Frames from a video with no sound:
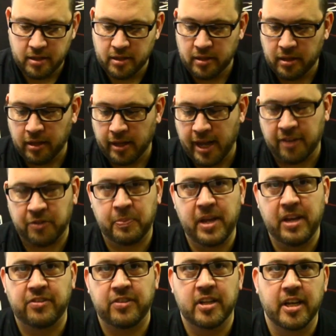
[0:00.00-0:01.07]
the last
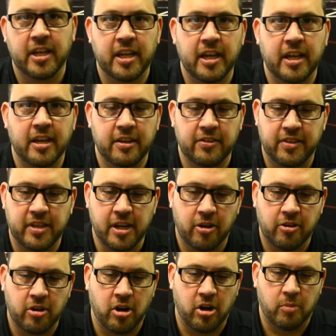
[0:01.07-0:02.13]
piece in the kit is the
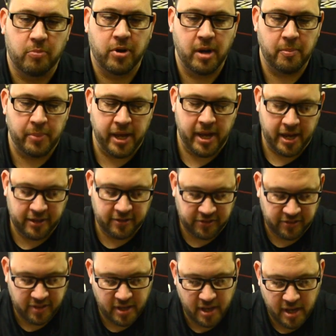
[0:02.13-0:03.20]
alcohol prep
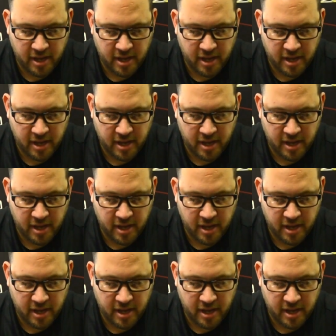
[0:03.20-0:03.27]
pads.